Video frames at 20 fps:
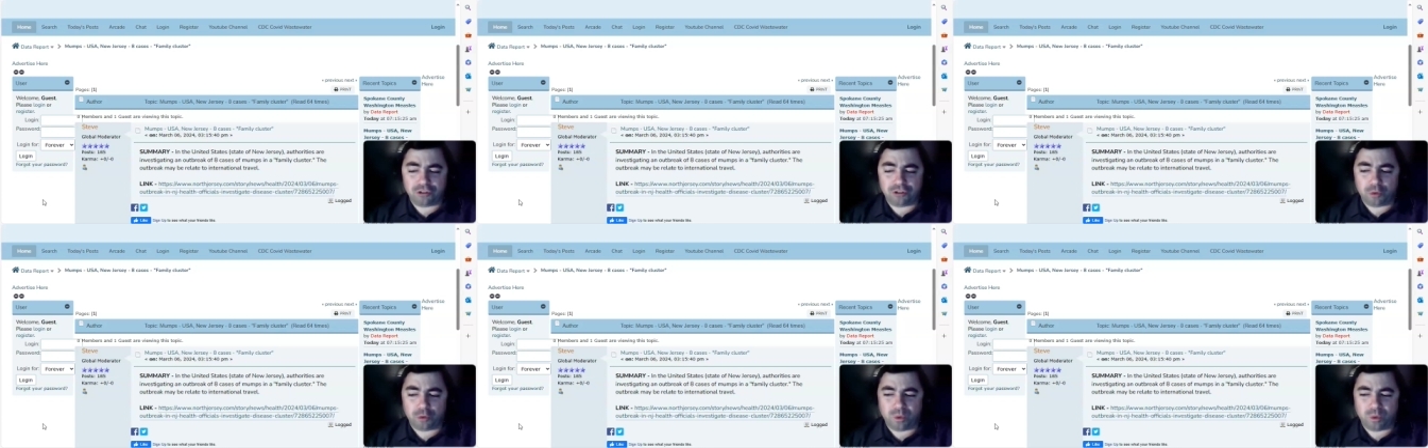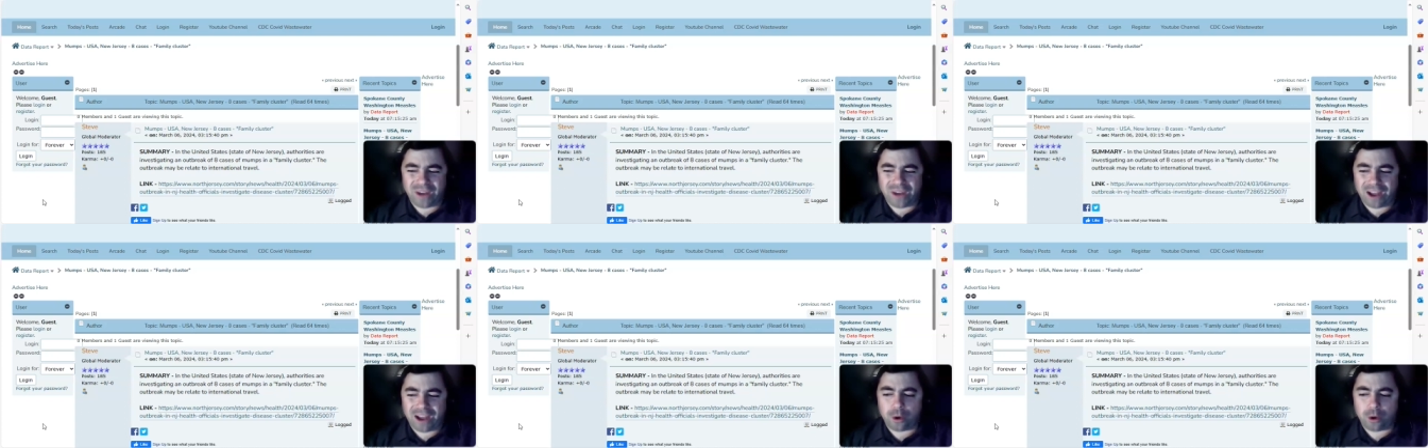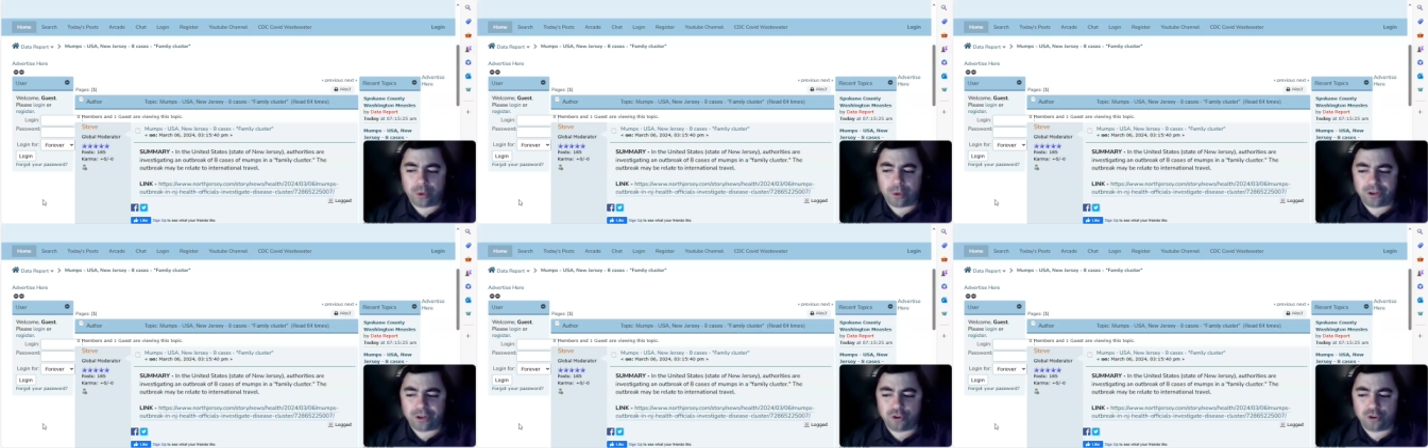so we're not
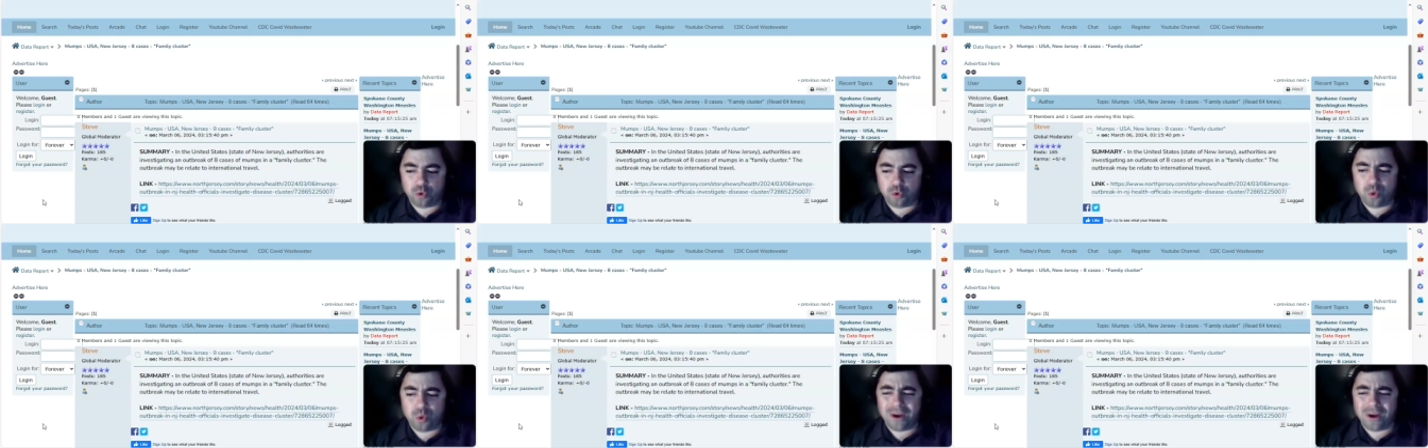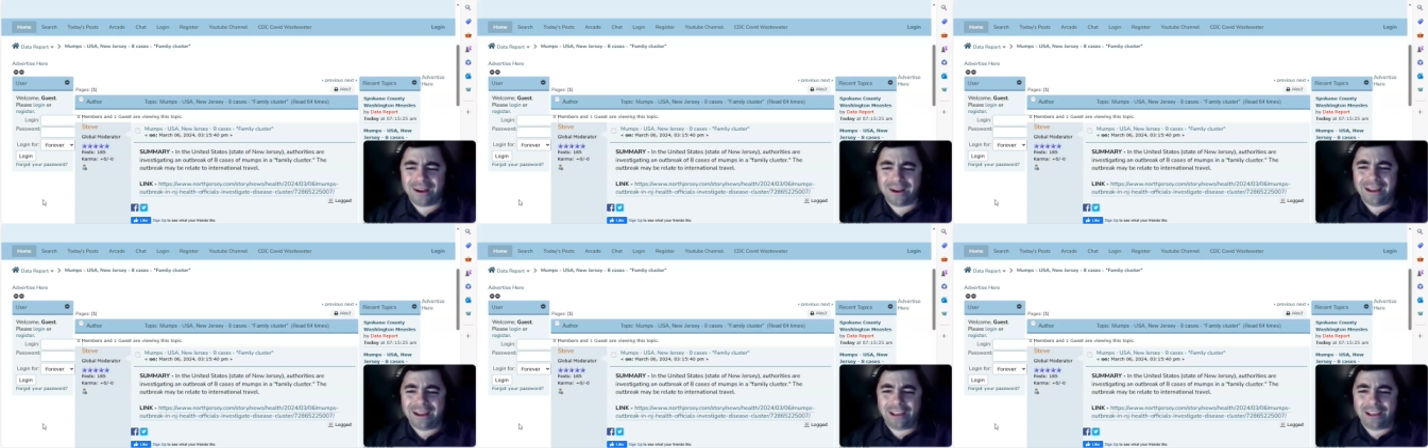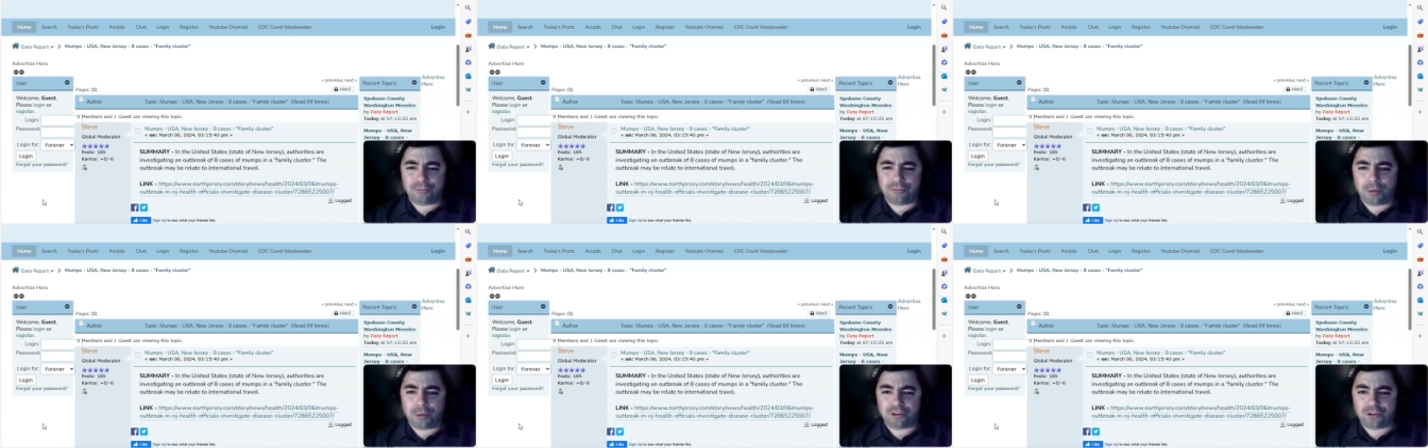going to do
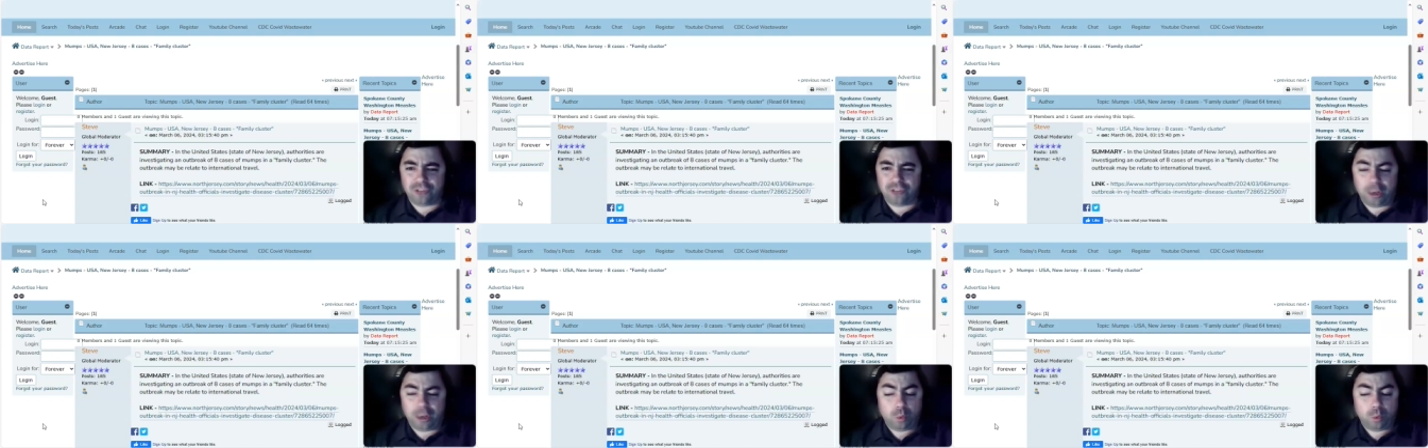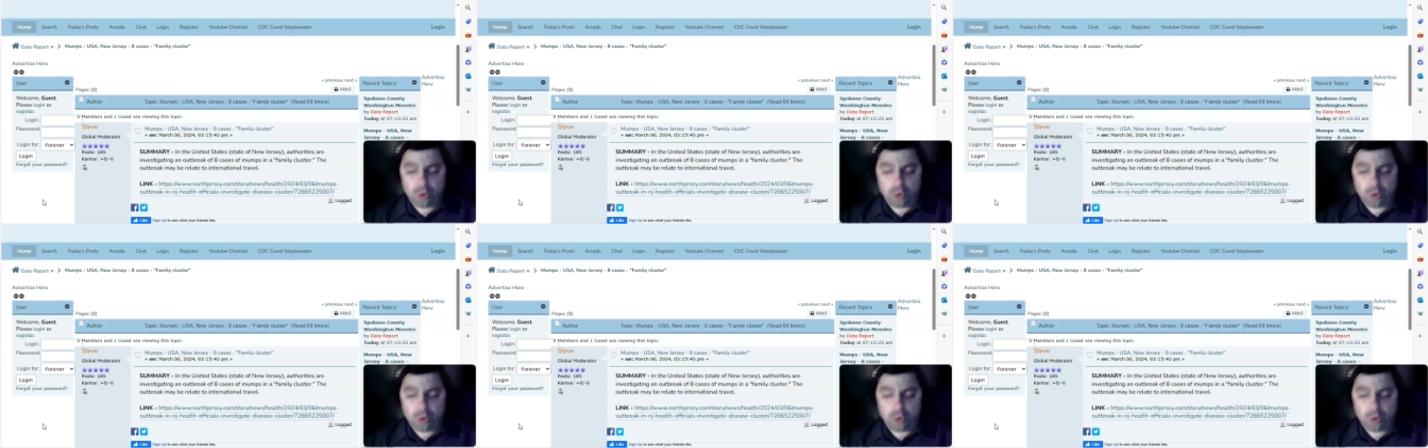as much data.